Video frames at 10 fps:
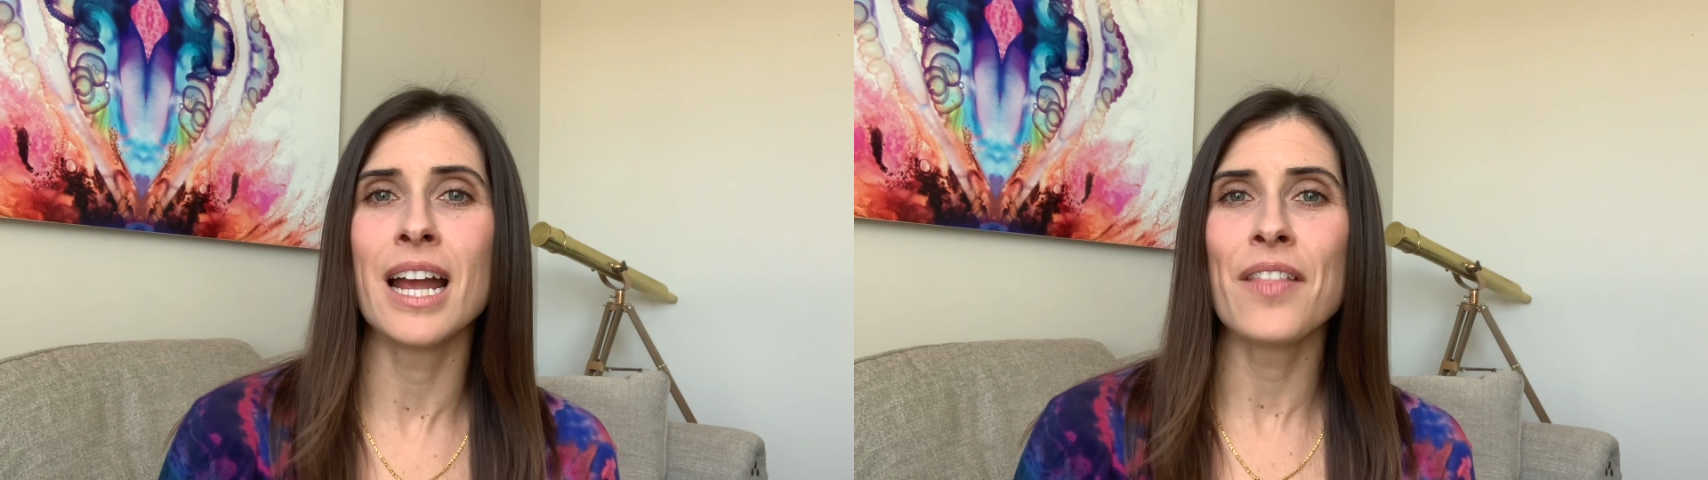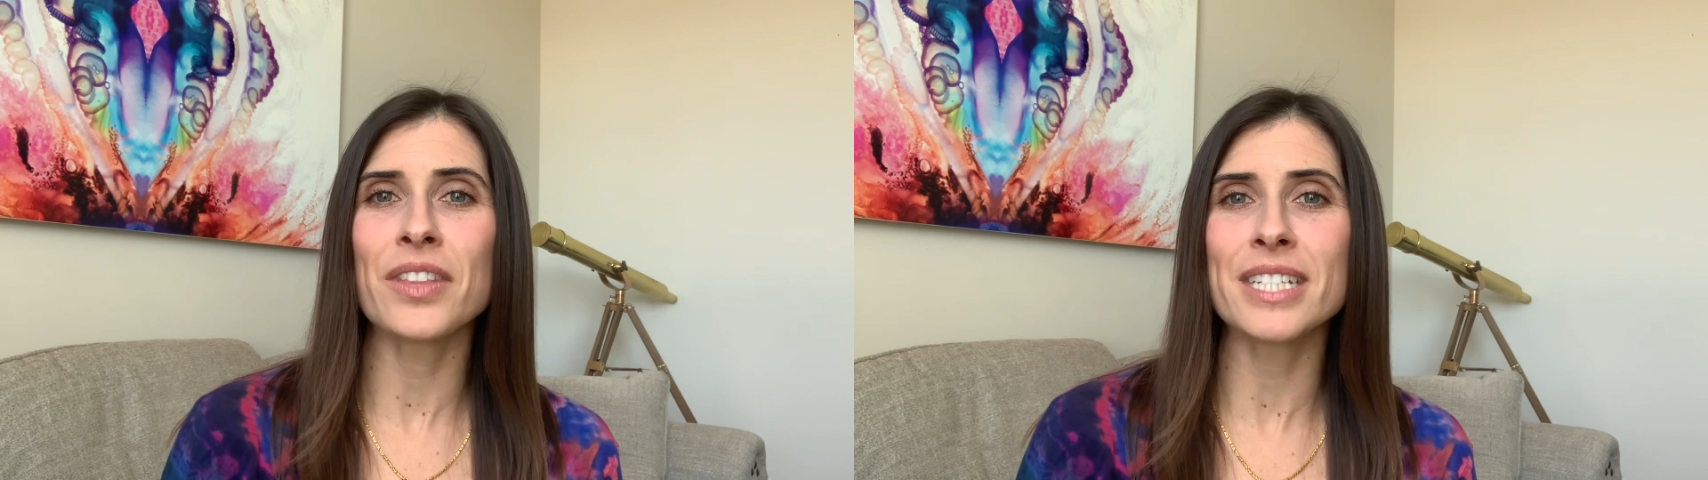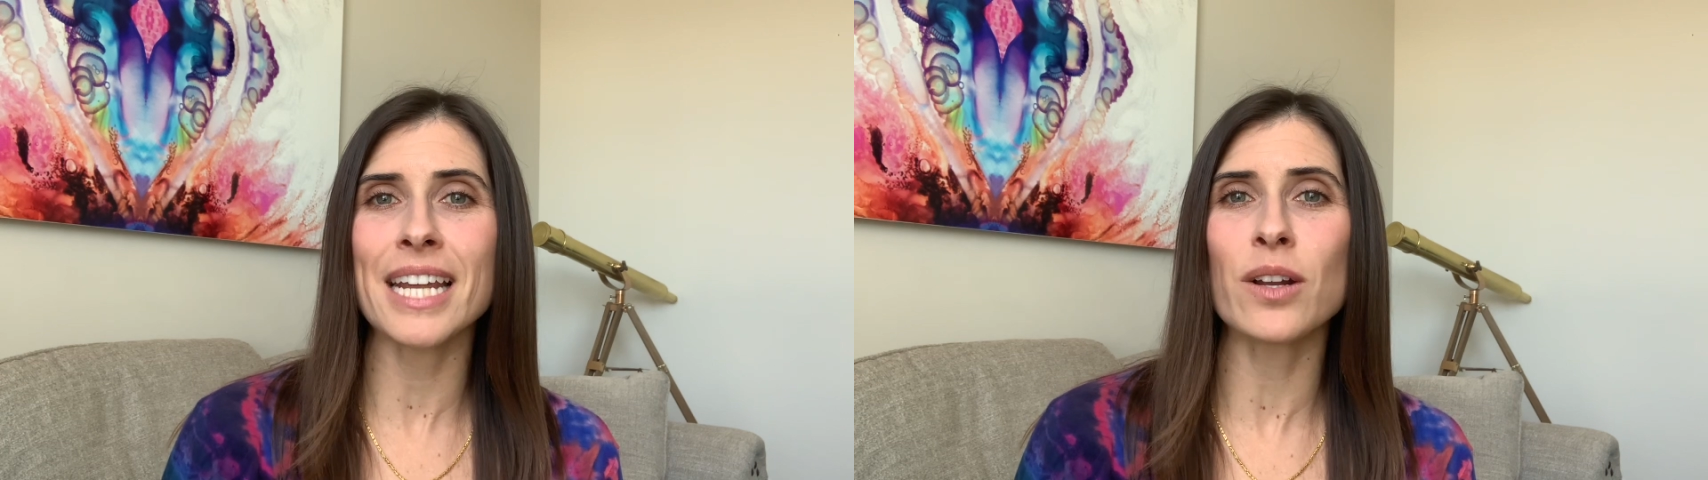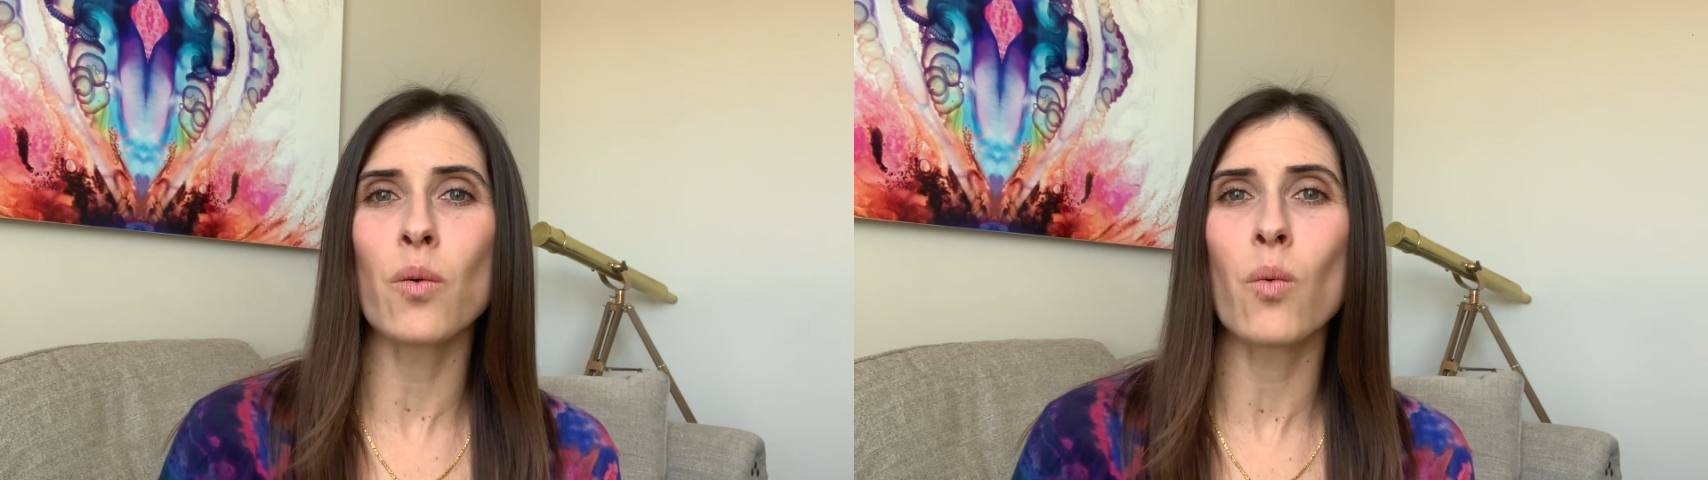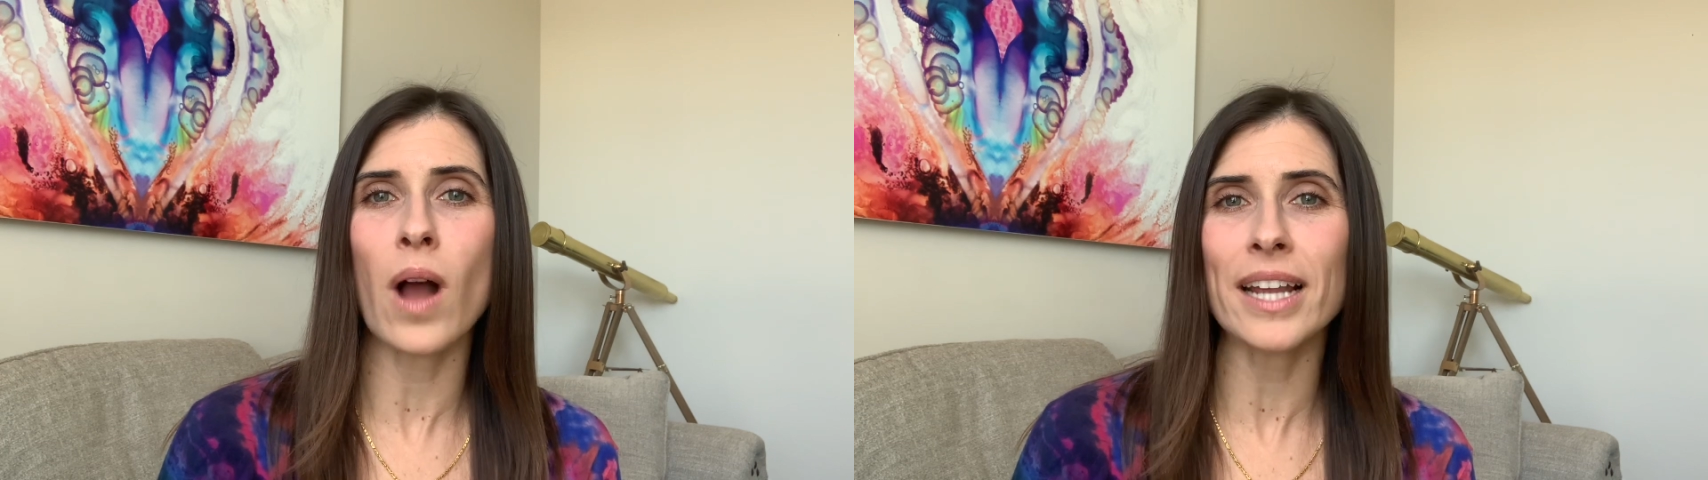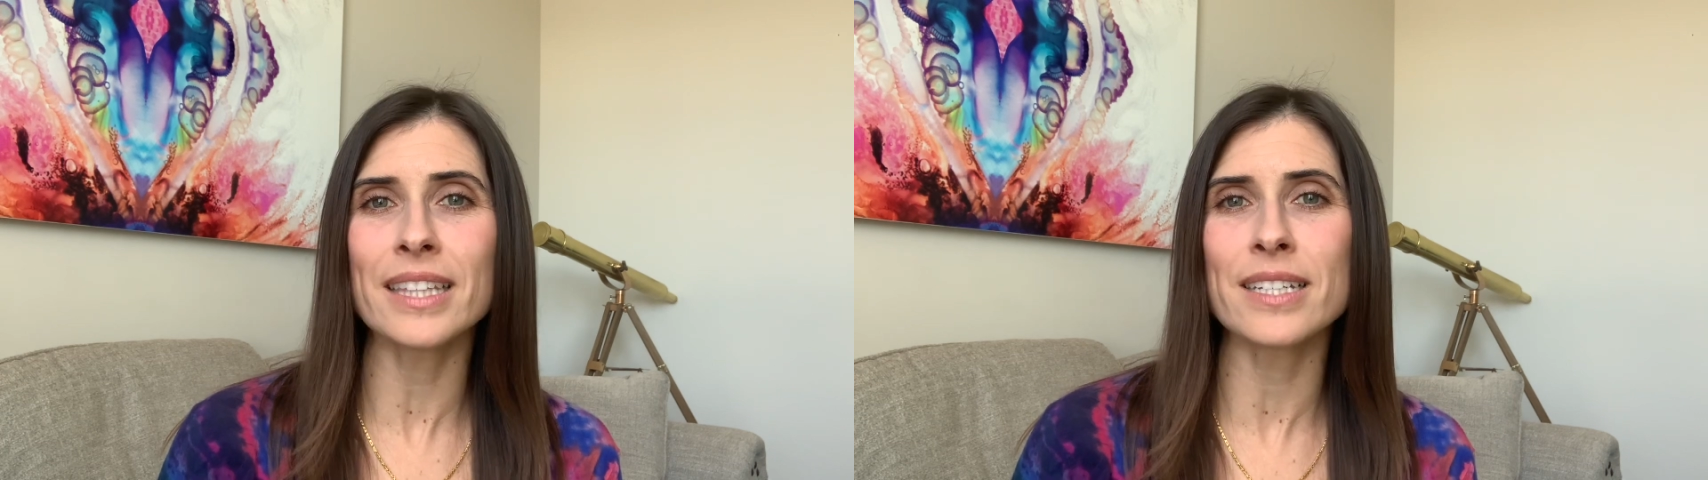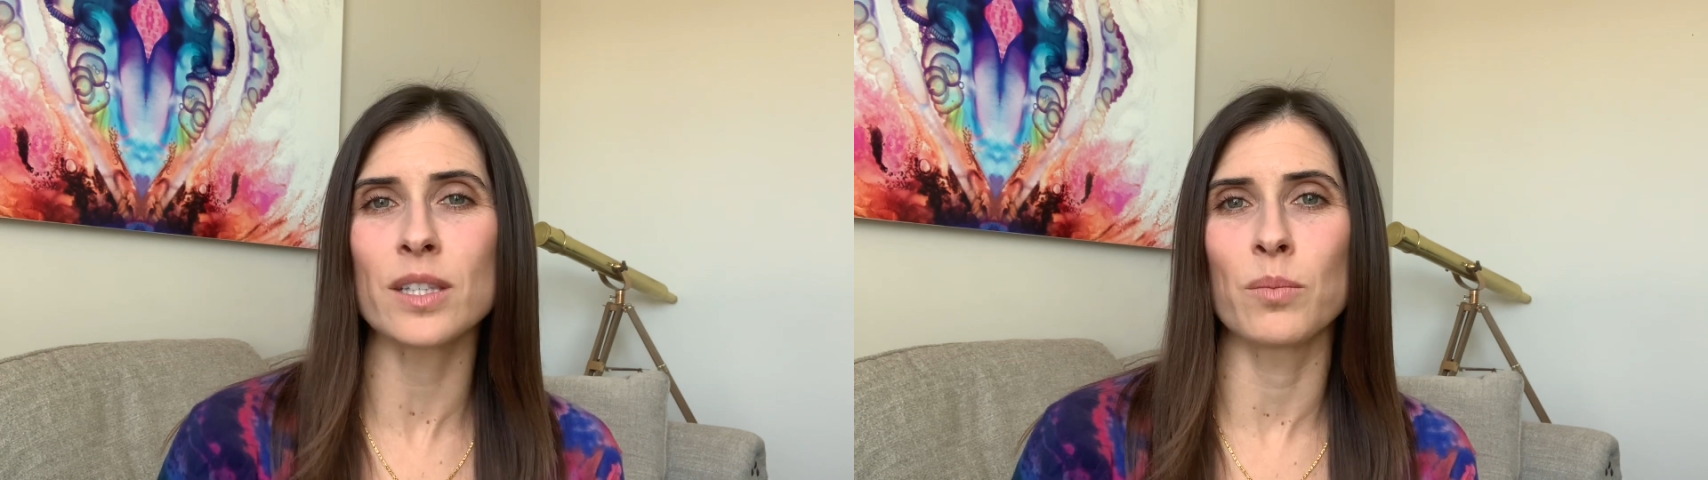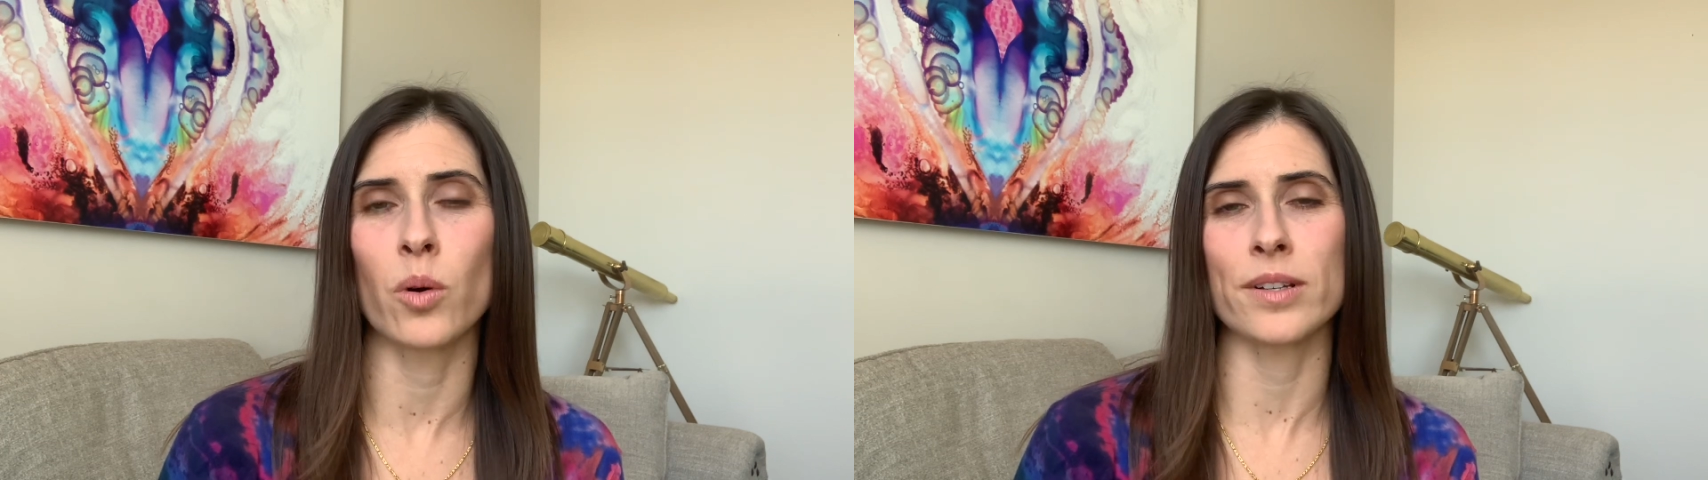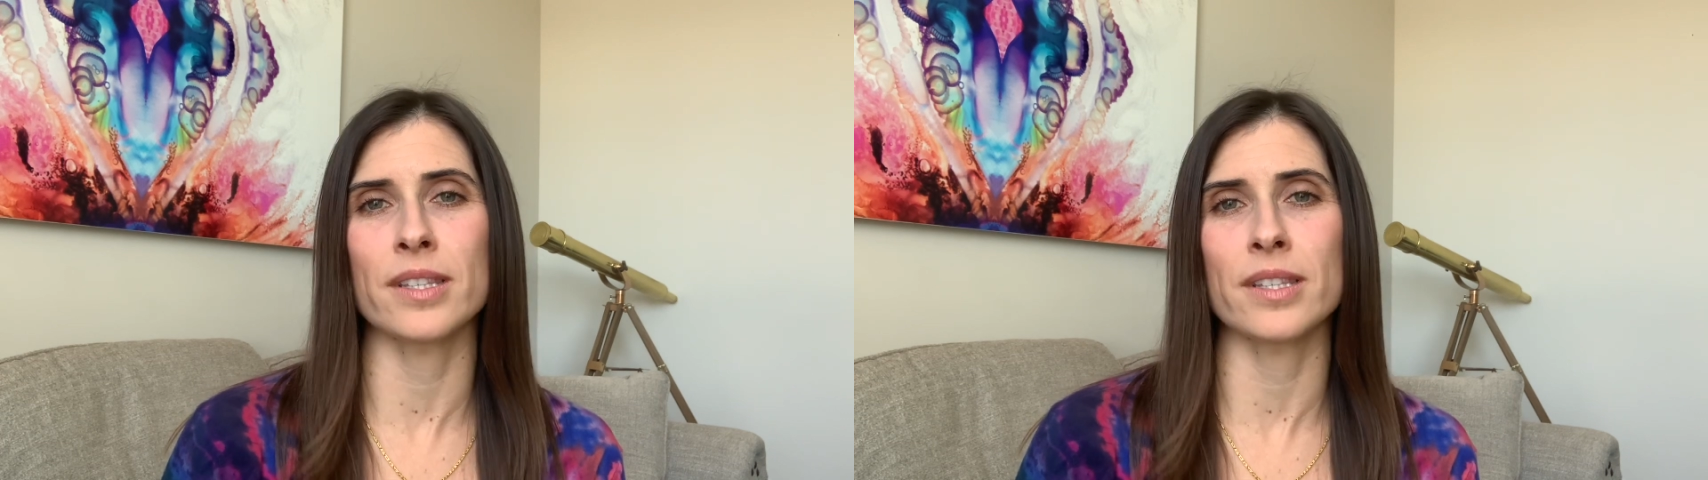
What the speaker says: The data widely supports